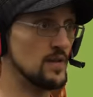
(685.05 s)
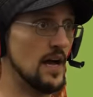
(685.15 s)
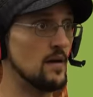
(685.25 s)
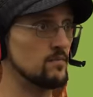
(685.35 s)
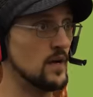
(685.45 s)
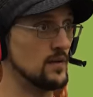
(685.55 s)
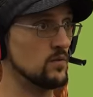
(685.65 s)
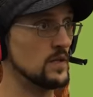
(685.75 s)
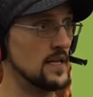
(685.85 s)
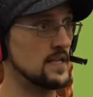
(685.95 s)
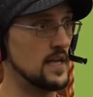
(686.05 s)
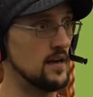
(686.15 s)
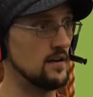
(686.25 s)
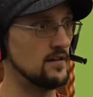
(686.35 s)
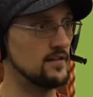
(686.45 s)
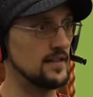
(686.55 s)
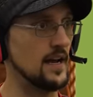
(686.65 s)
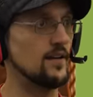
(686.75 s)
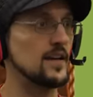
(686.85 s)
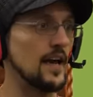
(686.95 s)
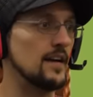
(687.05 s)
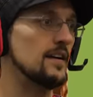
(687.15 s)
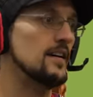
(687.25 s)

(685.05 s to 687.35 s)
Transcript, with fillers: do that. I don't like that. Yeah, okay.